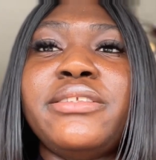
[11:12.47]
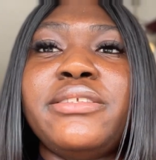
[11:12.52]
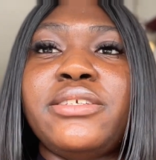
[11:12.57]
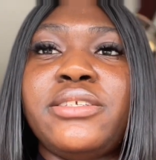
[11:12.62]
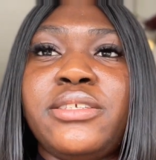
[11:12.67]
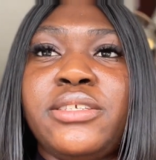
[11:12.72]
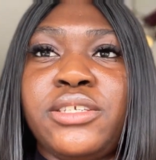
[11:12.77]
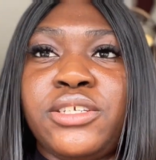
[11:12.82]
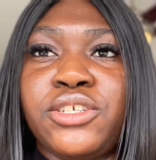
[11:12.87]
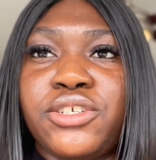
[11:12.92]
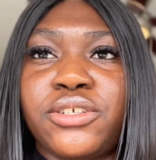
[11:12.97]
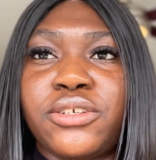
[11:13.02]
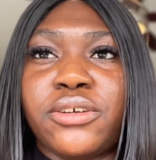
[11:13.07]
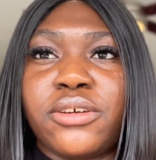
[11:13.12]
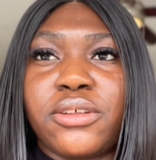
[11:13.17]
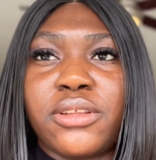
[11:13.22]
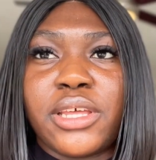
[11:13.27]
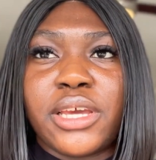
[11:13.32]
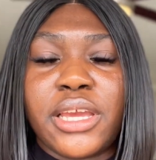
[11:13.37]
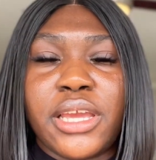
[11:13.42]
decision,
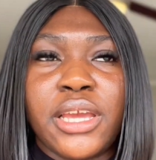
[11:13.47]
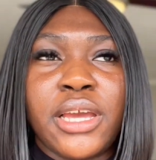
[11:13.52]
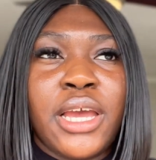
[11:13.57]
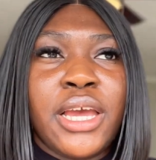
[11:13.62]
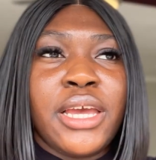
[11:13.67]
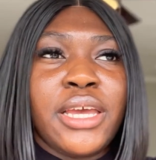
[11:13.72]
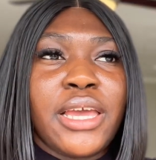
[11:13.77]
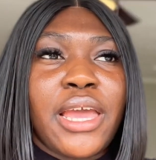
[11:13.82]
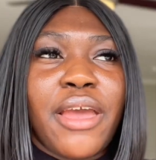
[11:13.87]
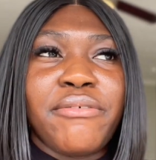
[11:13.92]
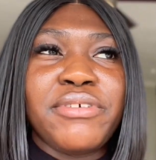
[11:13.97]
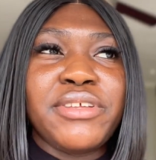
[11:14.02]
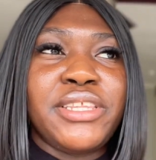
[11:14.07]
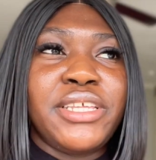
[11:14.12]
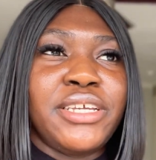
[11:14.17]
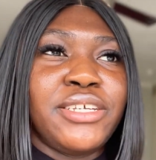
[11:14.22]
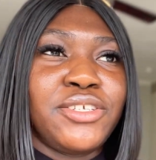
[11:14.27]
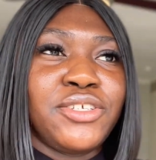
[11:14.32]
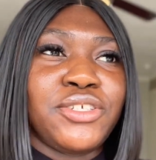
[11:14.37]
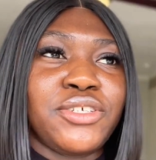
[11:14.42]
like
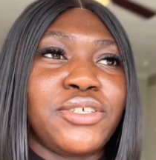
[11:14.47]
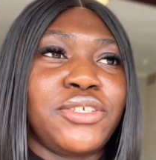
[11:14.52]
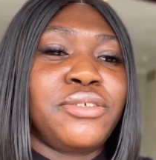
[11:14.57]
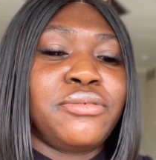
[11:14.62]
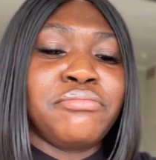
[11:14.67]
everything's just